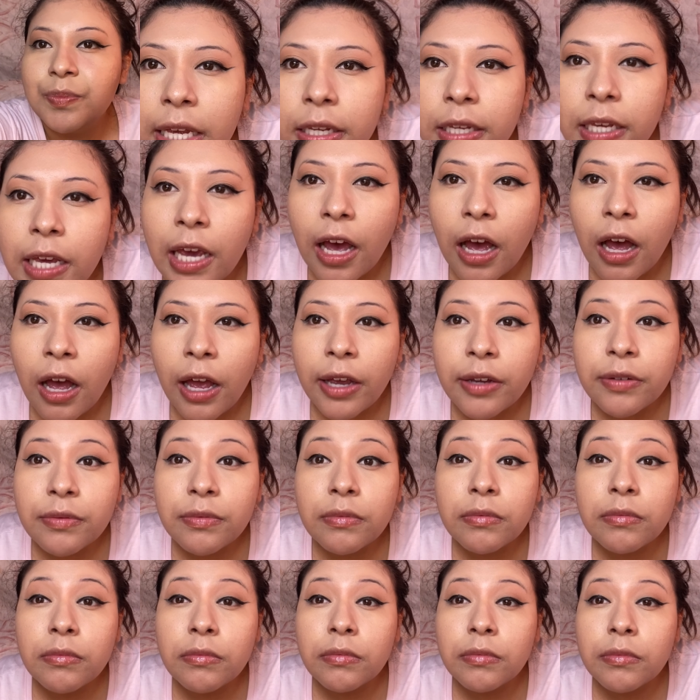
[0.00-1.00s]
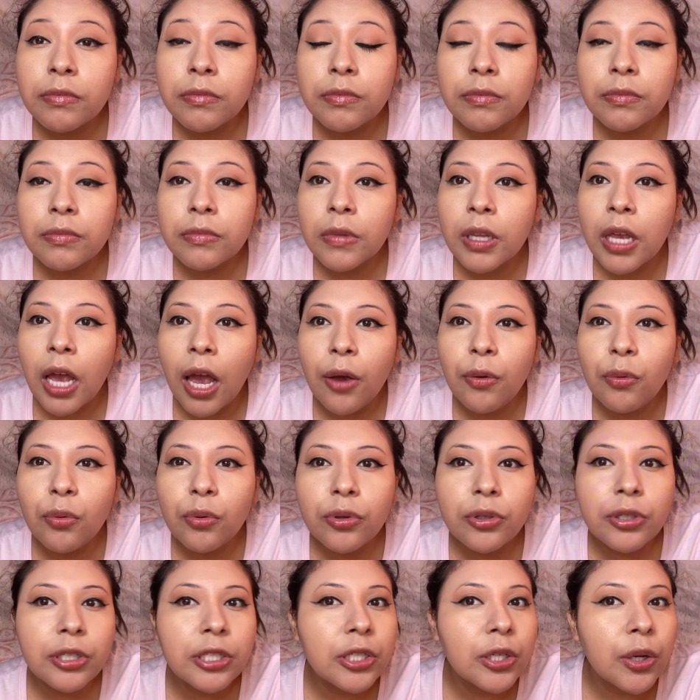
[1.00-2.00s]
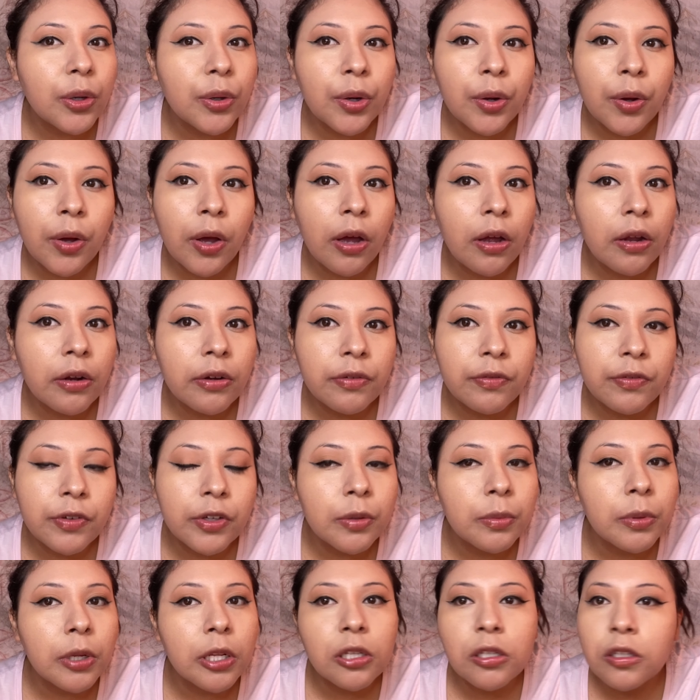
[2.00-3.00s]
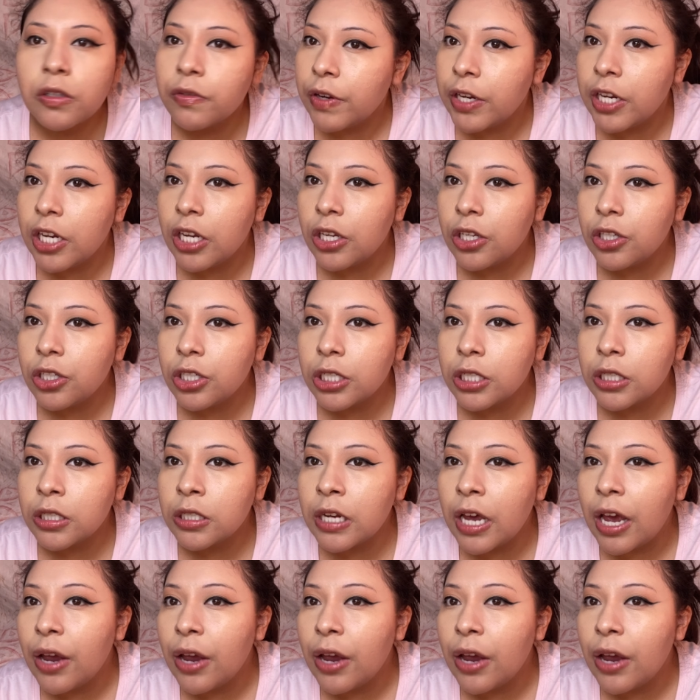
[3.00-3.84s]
Yeah, I really don't know how to feel about this foundation.